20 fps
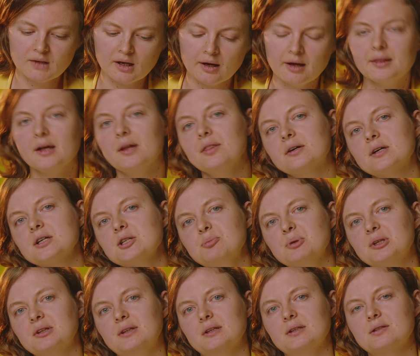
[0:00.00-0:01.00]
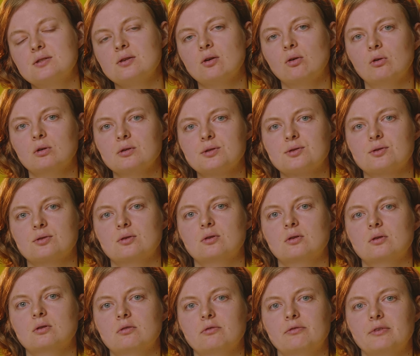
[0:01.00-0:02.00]
Another aspect that's
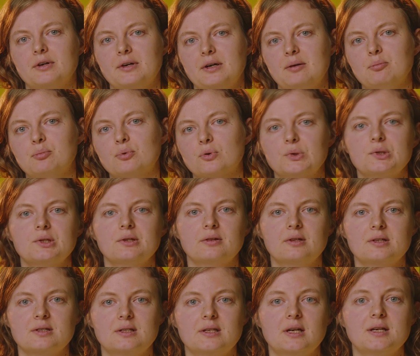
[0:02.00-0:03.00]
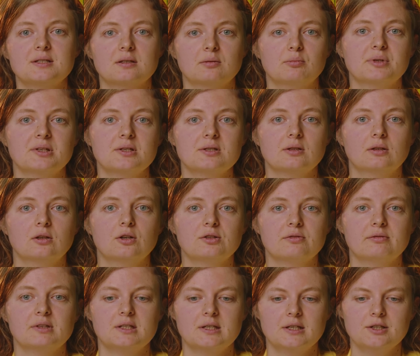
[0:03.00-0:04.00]
also very important these days and brings a lot
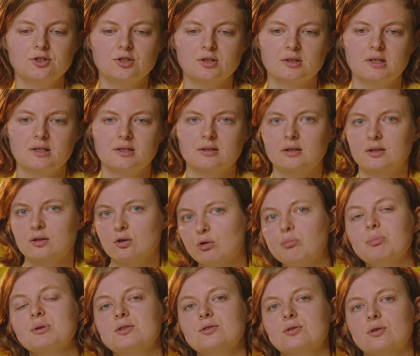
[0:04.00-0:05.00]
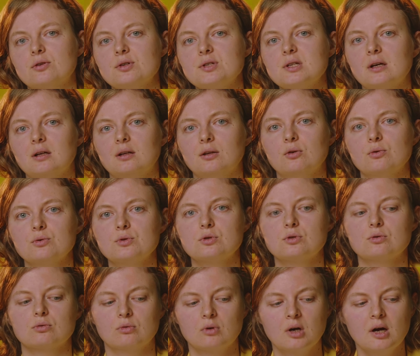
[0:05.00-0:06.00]
of attention is that open source allows
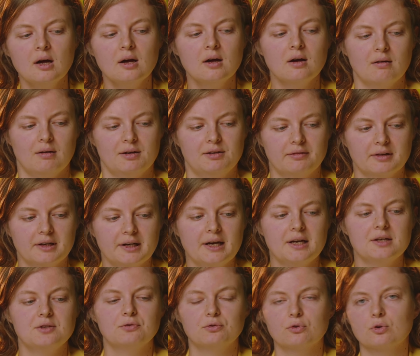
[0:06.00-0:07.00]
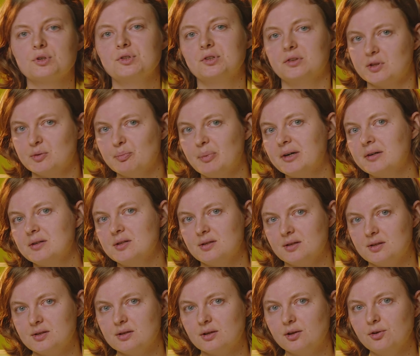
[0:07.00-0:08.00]
to advocate for transparency
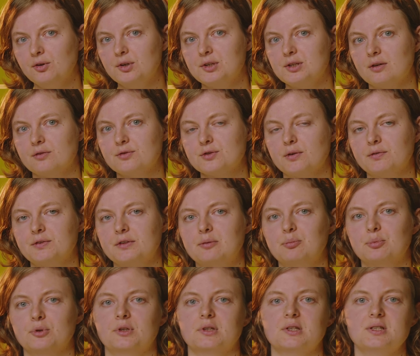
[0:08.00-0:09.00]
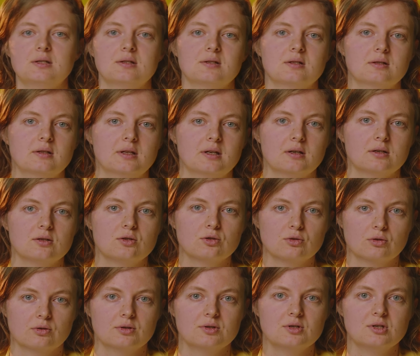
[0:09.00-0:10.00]
and security of software products, since the
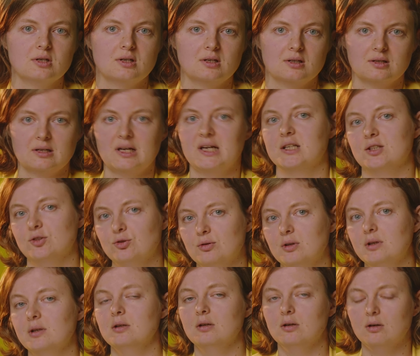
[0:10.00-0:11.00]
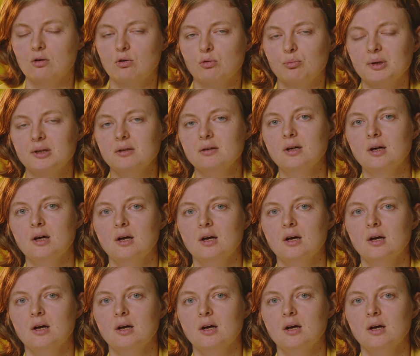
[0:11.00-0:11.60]
source is actually open.